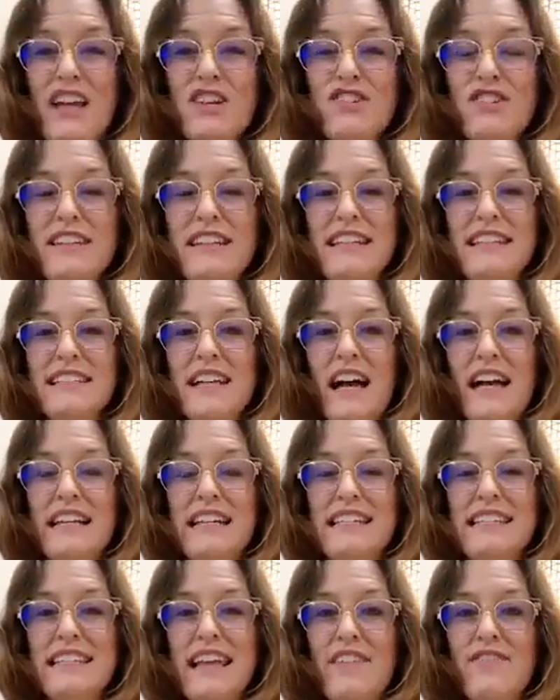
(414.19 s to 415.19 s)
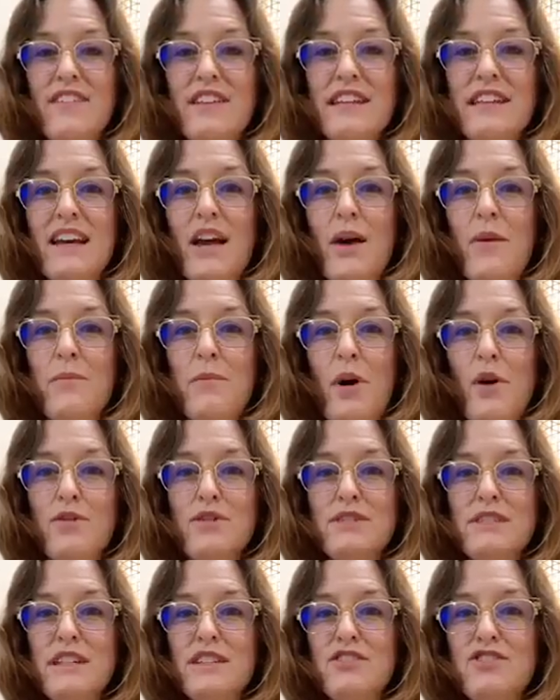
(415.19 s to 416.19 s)
actually designed 7
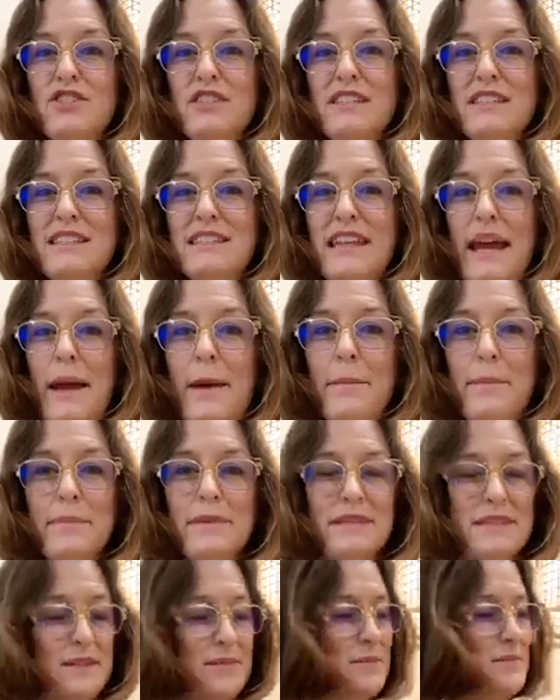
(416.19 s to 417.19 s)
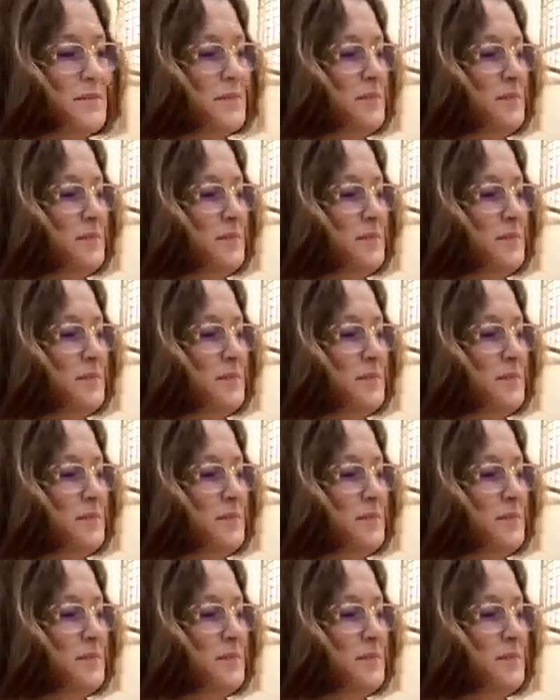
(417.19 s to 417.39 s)
postage stamps.